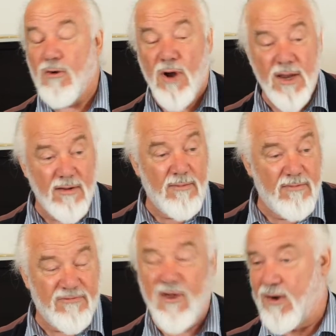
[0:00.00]
great
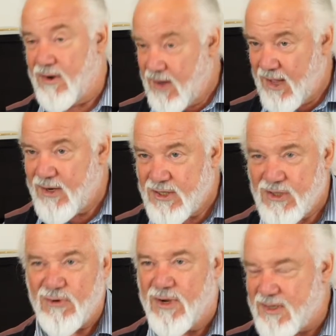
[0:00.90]
fun and a
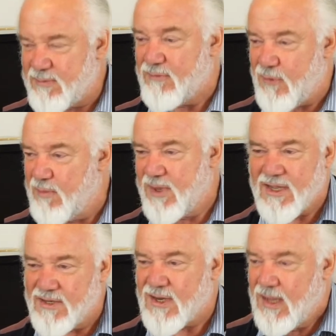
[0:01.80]
joy to perform,
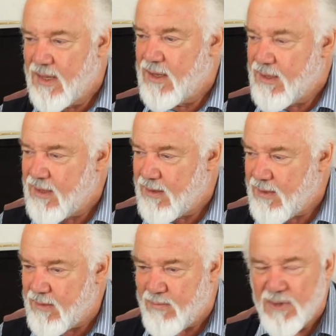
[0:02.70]
because
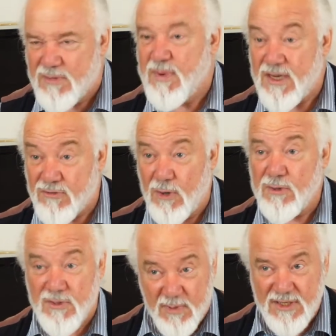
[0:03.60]
most bass
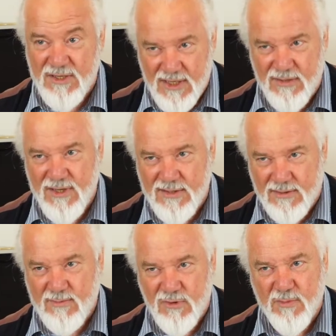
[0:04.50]
roles are pretty
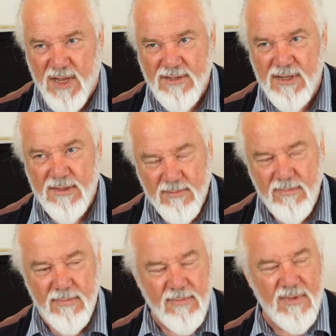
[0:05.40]
serious, dramatic
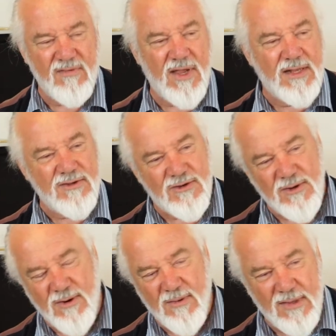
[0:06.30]
events,
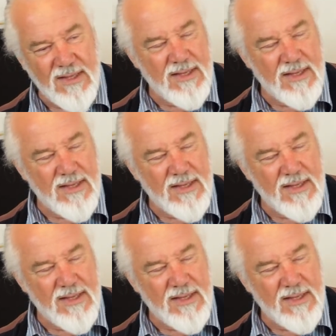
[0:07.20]
you know.